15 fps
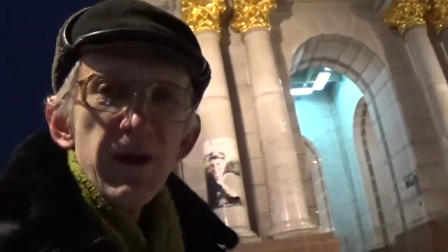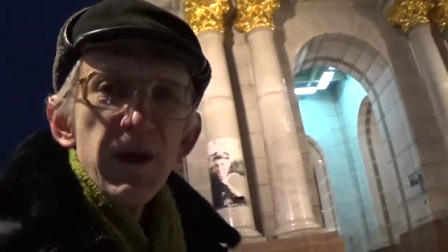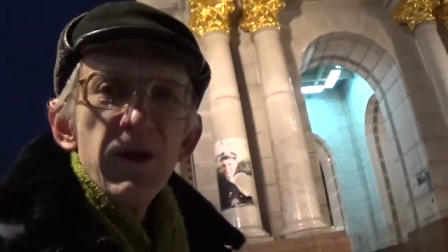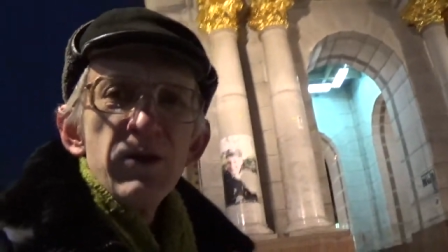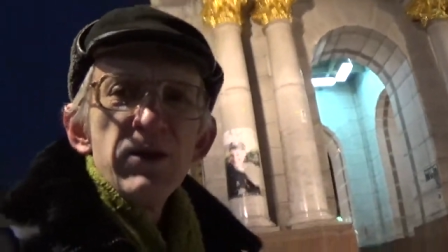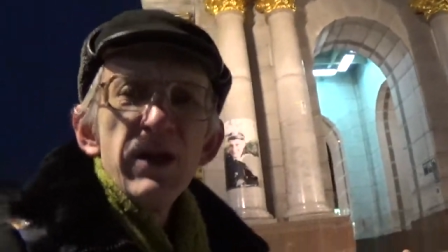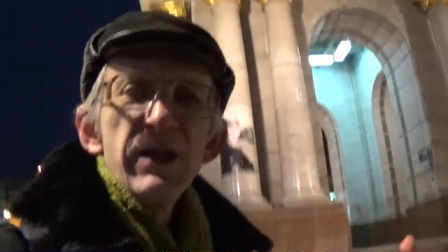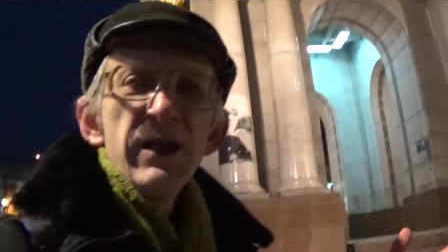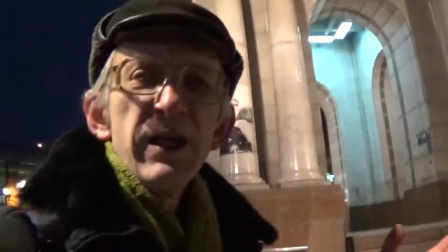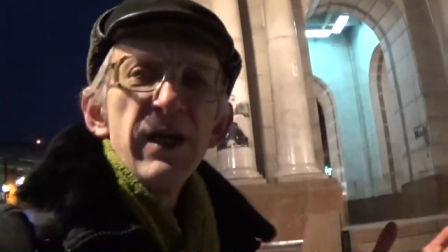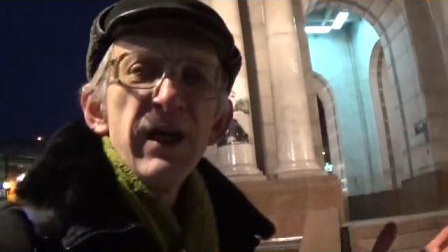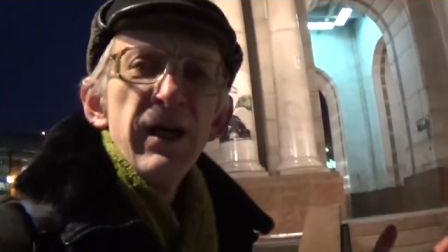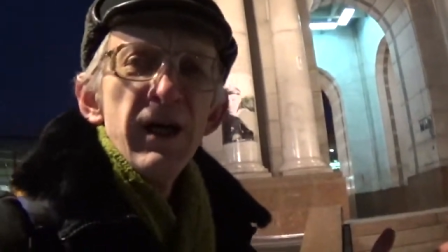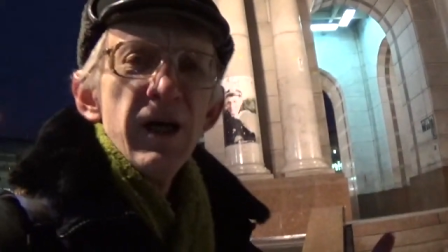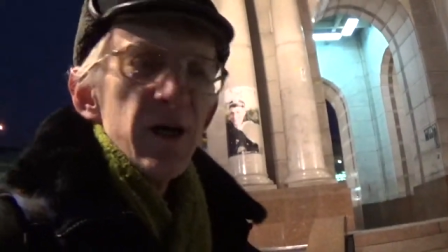You see
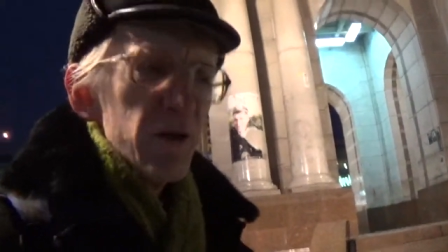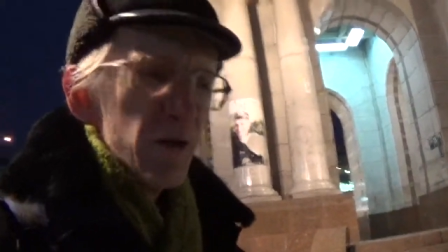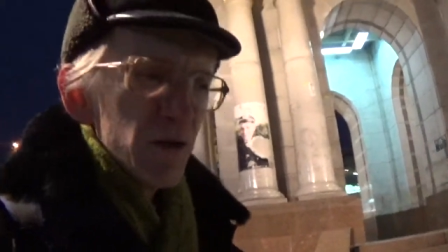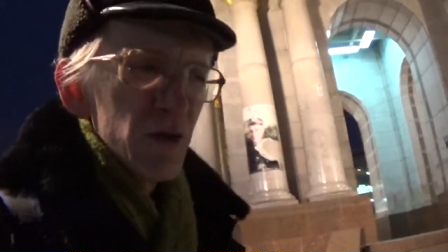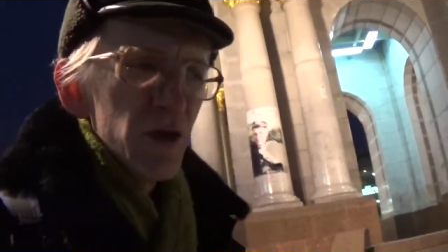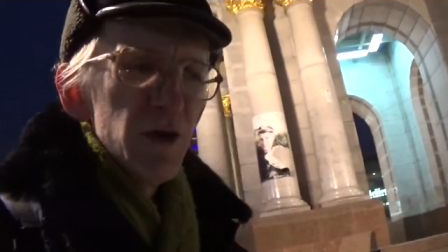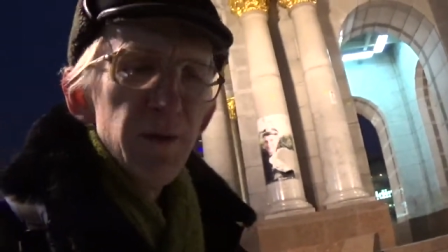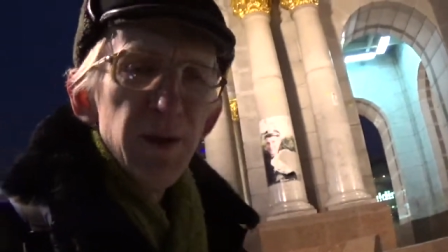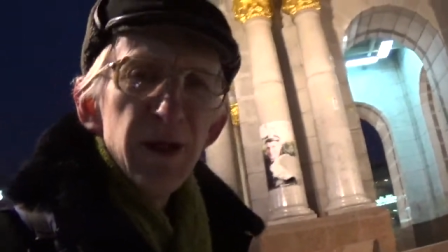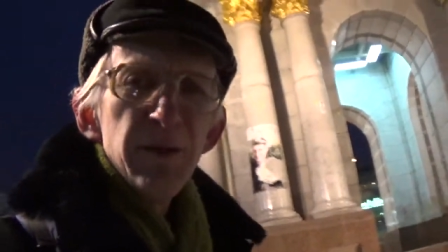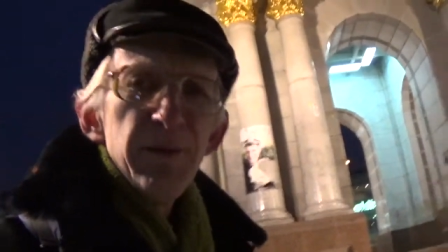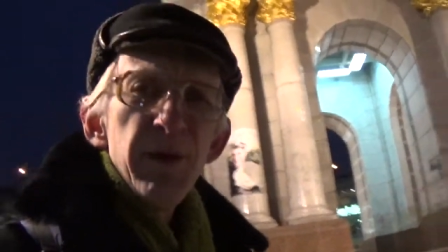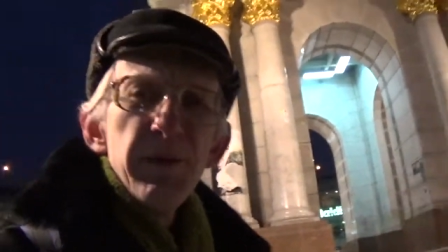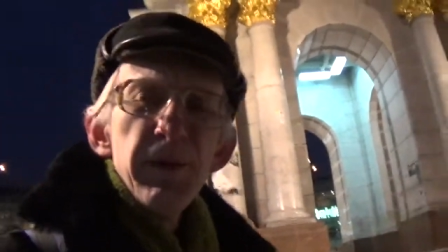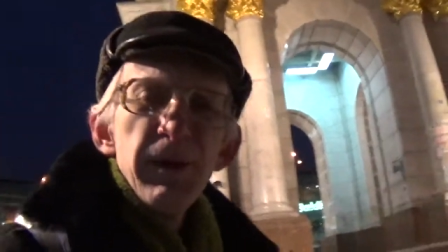here not too many
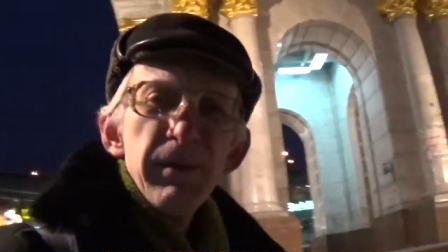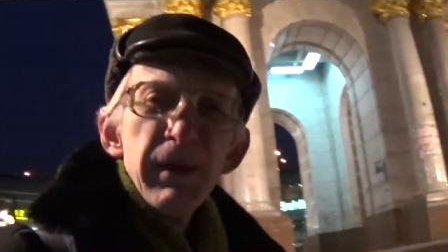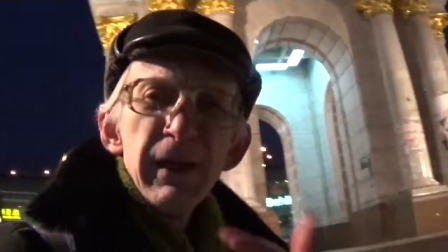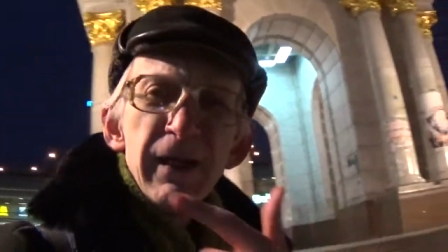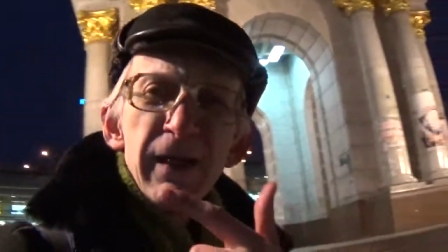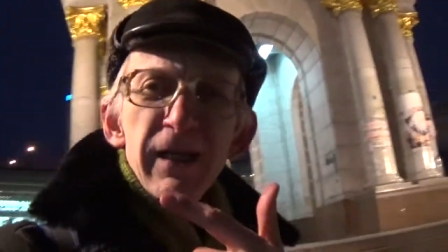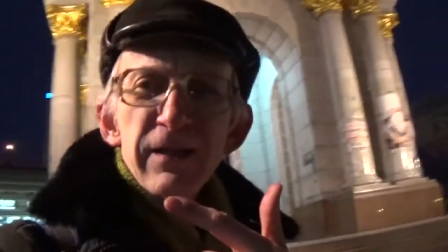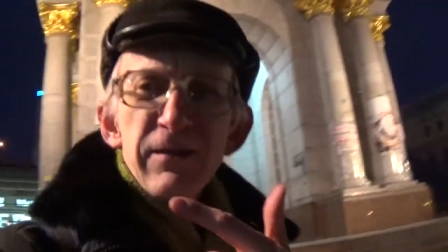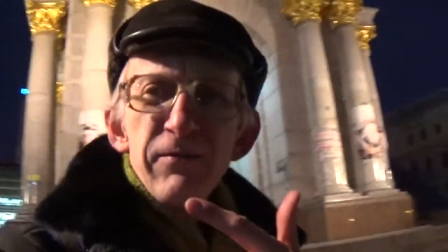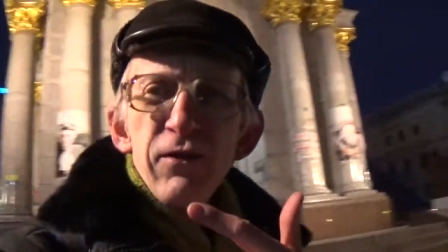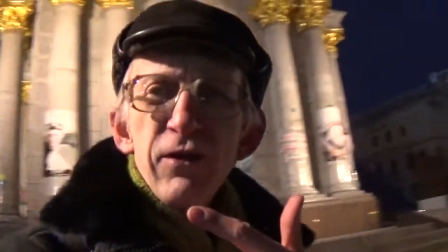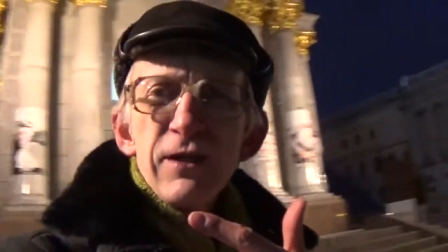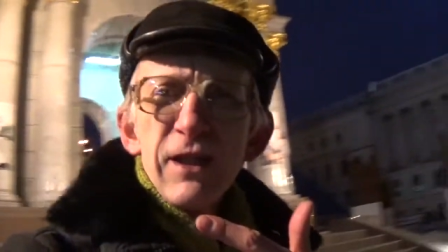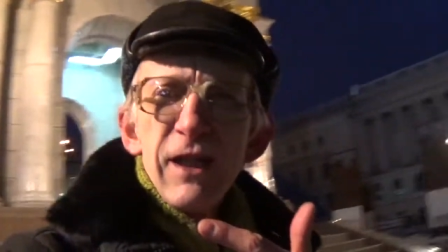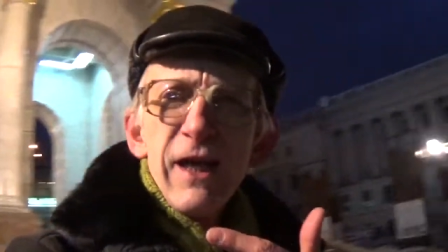people, but at least
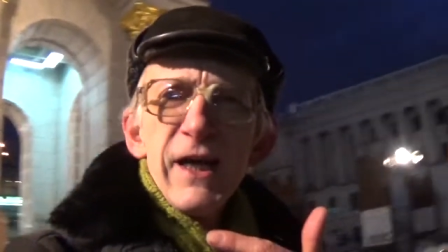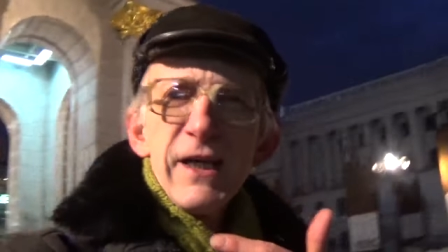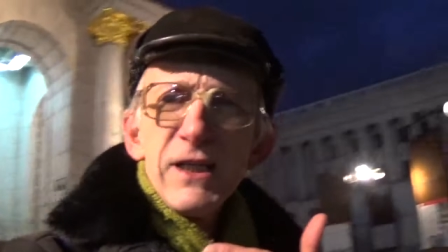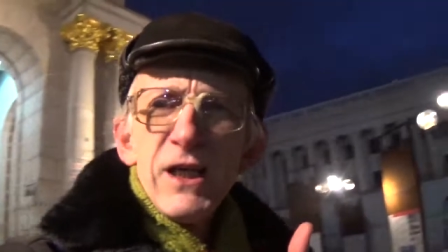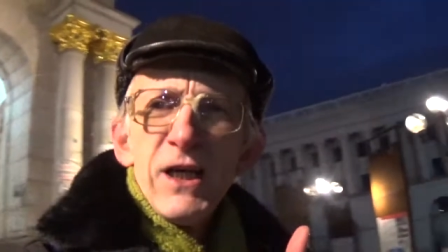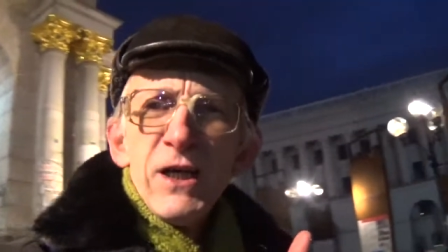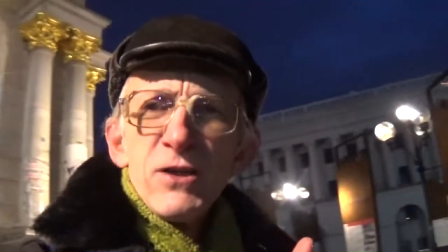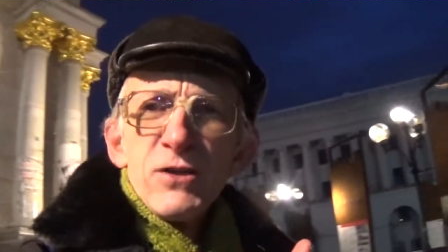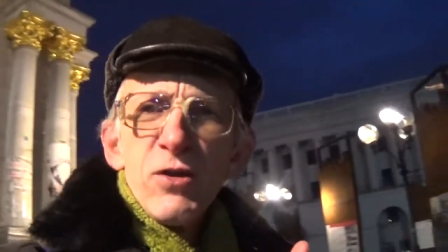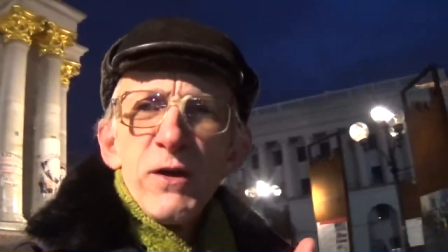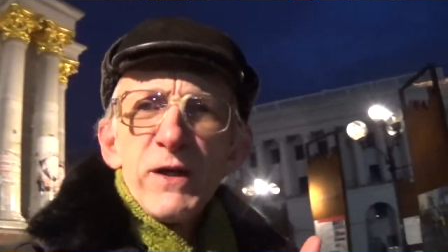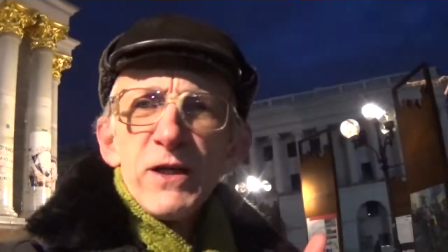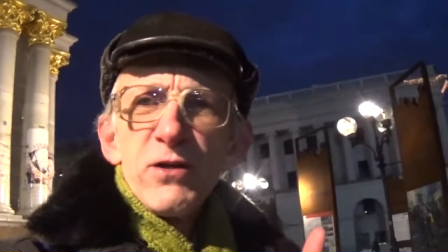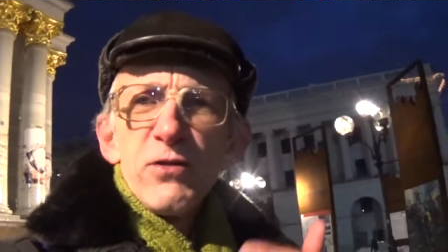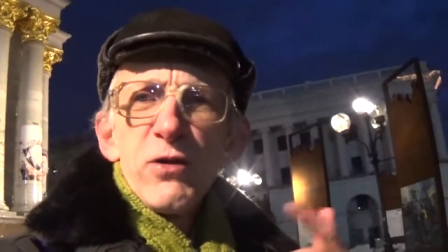there is a light, so I
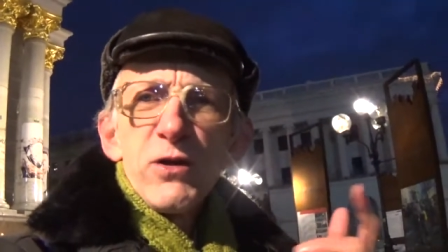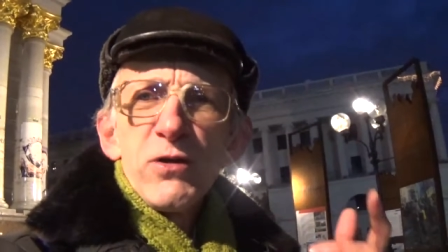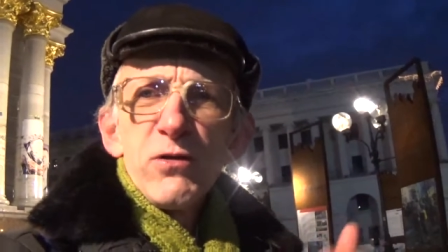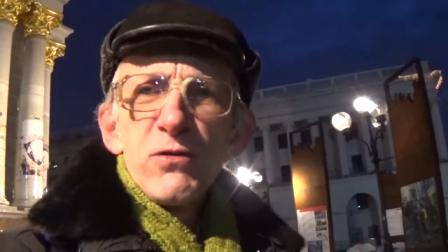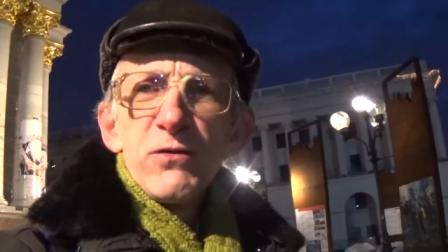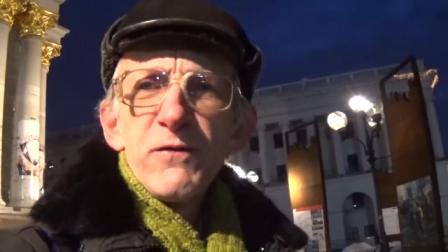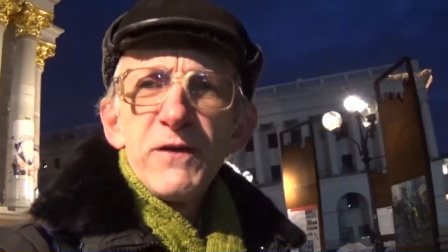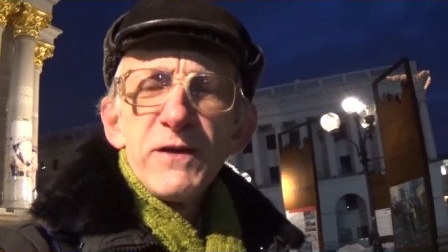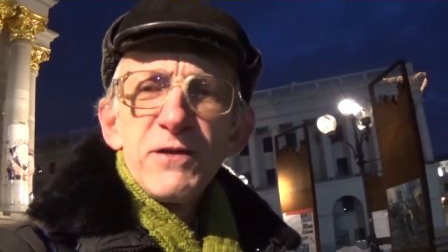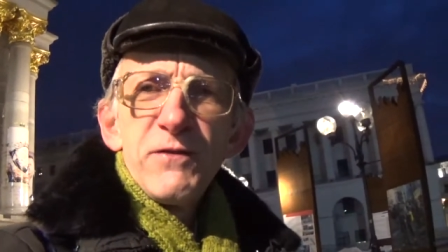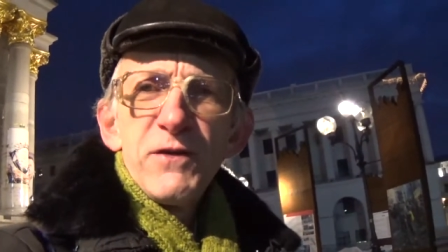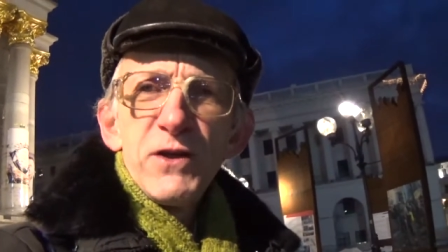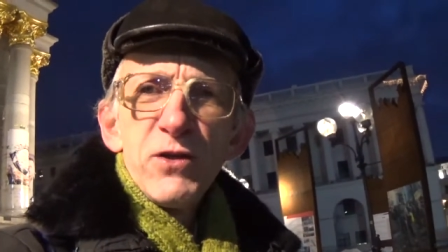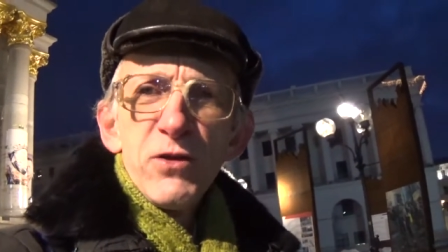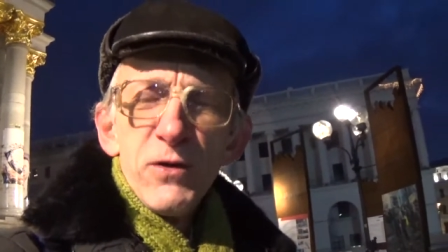can record this
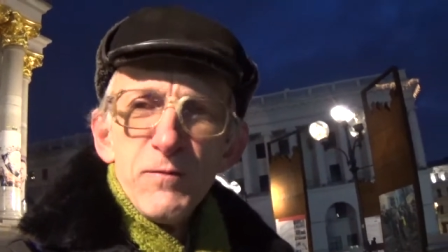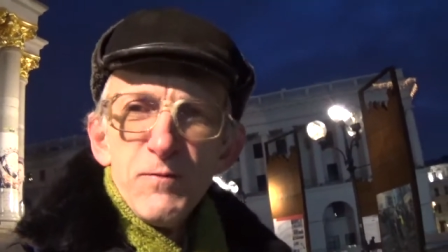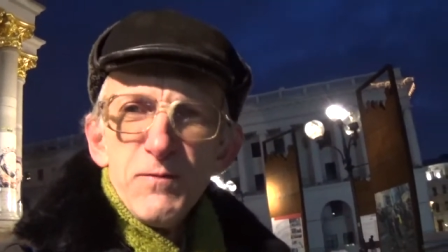video.